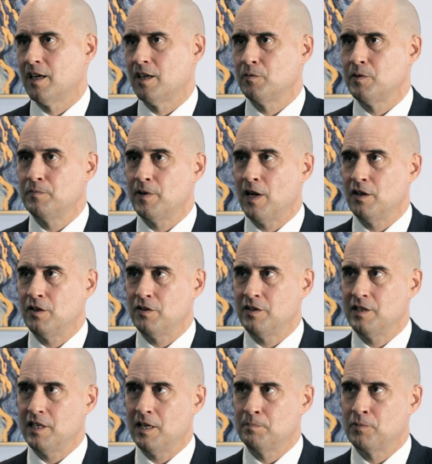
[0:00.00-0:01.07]
We
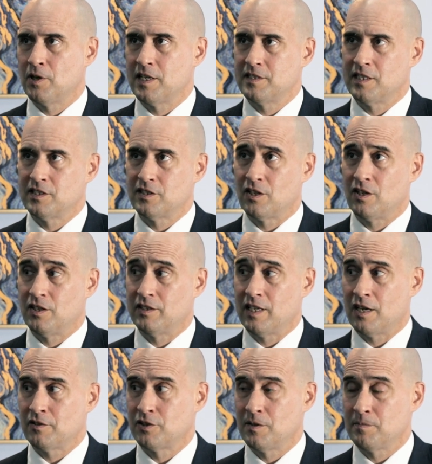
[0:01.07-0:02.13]
followed a process called
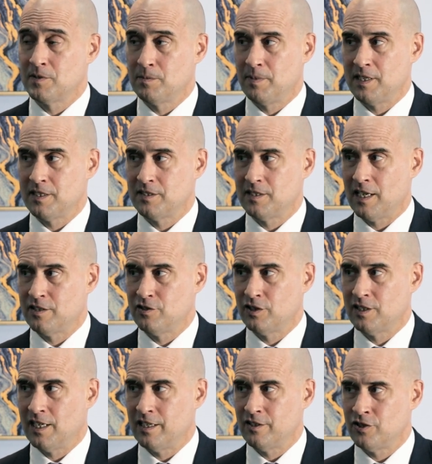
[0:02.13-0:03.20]
outcomes-based
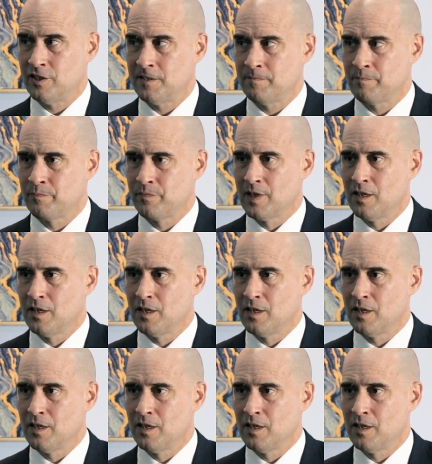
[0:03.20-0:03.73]
education.